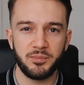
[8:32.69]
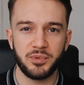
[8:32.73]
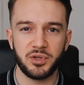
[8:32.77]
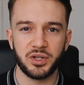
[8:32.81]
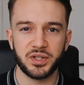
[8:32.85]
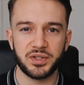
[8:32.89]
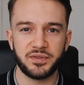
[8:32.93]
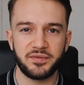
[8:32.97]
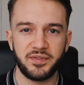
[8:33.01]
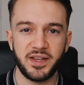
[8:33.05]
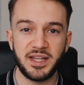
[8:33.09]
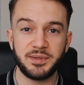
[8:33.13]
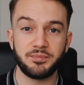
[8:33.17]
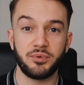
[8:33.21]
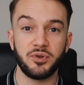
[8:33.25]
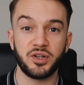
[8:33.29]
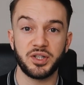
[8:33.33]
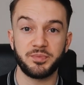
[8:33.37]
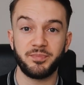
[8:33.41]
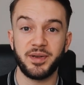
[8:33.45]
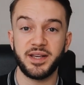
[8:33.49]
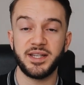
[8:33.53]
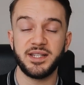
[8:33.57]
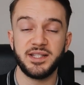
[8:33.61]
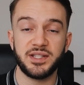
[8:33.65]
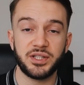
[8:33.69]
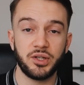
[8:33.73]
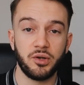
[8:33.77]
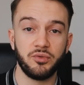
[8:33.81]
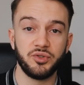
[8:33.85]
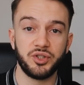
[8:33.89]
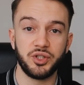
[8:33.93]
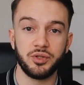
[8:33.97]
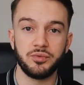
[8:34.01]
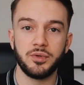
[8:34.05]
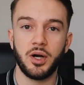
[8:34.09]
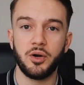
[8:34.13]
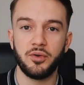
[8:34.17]
because Facebook has basically
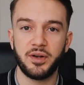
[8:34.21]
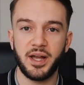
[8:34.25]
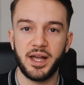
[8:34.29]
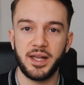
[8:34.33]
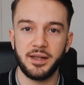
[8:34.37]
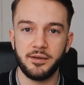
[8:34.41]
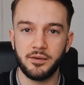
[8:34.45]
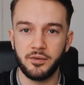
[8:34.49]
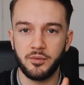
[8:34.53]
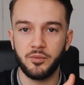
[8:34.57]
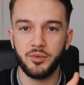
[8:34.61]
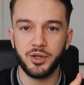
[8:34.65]
told you, okay,